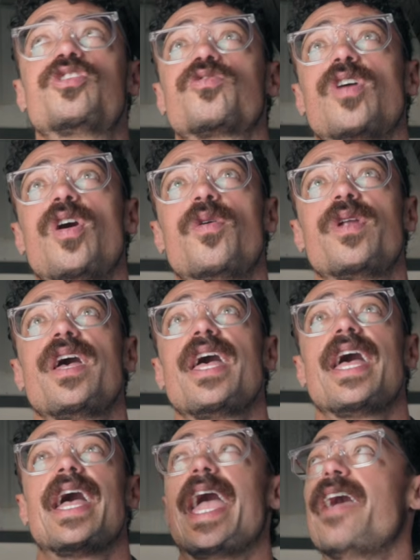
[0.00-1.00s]
drone,
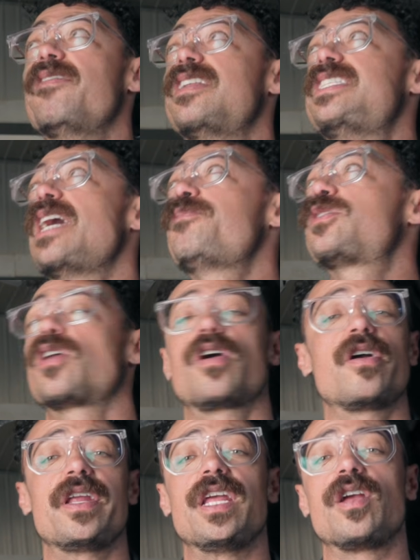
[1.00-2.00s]
and the tips are
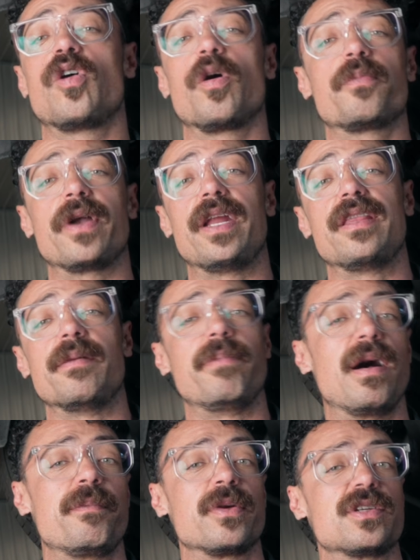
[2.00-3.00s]
already incorporated in the
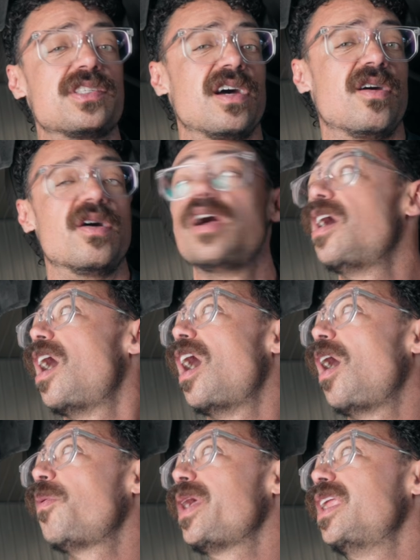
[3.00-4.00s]
bumper, so
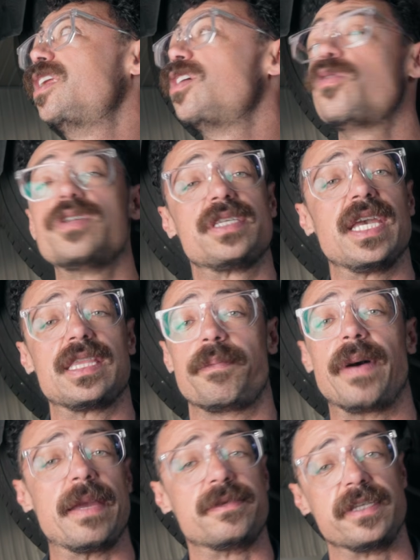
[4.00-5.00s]
all we had to do is get the
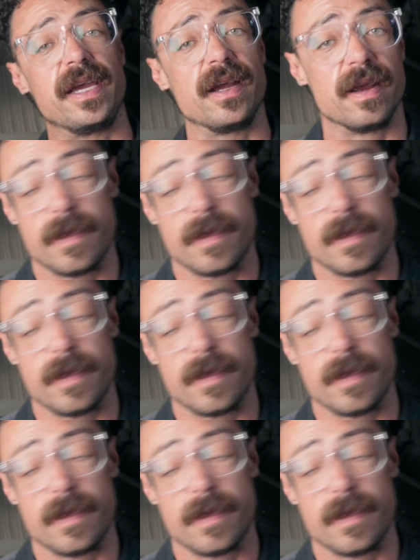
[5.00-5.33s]
pipes there.